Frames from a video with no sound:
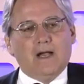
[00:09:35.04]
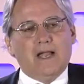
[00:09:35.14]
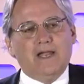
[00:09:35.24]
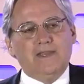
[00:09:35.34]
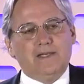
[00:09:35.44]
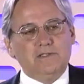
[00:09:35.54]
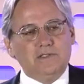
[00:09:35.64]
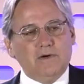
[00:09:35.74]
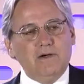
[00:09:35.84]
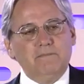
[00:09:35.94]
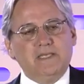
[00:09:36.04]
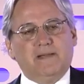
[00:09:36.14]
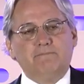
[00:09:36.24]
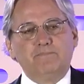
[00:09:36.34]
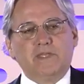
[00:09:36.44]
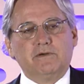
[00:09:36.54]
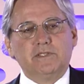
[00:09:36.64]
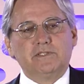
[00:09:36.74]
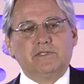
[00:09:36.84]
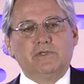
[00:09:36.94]
And that taught me that there
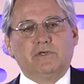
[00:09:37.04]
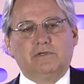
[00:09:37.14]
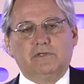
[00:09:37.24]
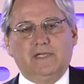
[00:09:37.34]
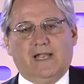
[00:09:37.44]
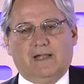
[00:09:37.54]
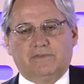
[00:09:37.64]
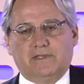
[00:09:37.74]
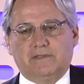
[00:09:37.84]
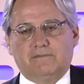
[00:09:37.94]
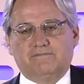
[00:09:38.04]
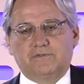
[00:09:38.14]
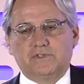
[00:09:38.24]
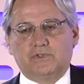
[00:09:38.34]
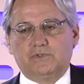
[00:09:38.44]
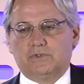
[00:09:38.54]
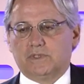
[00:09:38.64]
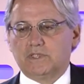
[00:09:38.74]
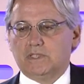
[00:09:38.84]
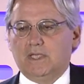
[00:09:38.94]
is a yearning out there for
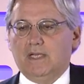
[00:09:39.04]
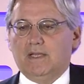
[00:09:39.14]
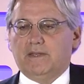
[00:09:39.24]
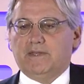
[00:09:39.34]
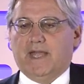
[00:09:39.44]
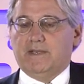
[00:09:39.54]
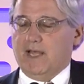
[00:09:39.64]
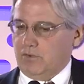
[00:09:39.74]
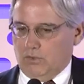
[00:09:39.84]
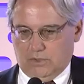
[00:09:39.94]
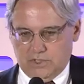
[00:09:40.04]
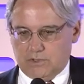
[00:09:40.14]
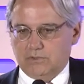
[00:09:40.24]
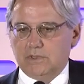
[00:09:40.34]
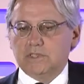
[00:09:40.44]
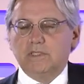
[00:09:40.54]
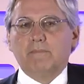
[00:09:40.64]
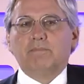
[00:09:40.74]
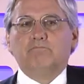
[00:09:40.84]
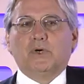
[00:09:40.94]
students, that not all students,
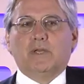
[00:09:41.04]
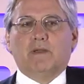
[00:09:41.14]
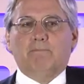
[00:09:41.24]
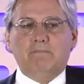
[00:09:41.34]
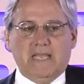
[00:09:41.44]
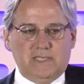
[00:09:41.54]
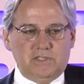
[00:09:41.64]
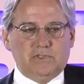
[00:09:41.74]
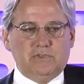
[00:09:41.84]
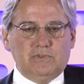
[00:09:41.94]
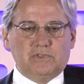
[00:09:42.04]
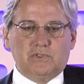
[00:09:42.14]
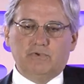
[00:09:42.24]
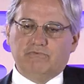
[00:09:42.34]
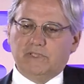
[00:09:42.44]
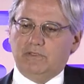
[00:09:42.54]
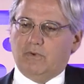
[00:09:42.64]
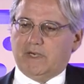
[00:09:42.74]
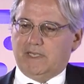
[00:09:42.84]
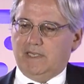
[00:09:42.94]
but many students who really
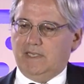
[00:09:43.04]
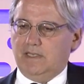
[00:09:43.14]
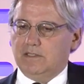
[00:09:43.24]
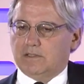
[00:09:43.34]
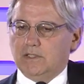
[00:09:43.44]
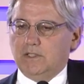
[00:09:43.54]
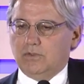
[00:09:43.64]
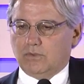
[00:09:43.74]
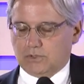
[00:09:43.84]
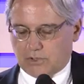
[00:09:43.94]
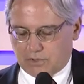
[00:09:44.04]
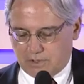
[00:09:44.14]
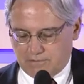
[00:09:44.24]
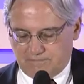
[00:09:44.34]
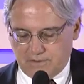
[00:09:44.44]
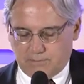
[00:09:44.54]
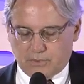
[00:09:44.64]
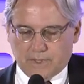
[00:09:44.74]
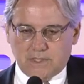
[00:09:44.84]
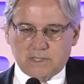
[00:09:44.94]
want to hear alternative
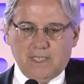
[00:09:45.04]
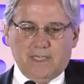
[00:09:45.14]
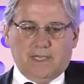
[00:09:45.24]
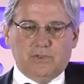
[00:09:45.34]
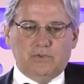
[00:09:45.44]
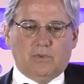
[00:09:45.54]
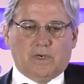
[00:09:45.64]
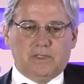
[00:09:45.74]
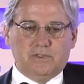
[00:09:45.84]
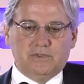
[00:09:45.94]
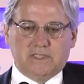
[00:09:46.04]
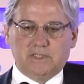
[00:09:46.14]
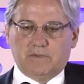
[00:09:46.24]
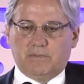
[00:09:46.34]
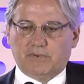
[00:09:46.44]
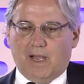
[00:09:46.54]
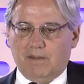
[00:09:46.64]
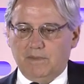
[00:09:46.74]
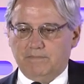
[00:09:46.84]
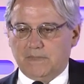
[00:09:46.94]
viewpoints and who want to do this. So the
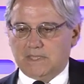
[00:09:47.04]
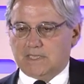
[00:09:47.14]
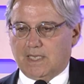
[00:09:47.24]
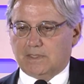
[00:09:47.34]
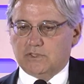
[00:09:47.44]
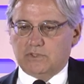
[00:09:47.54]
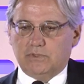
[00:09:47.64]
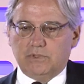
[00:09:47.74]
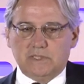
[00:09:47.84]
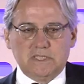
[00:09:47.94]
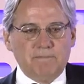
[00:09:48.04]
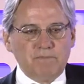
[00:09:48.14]
problem is not the students.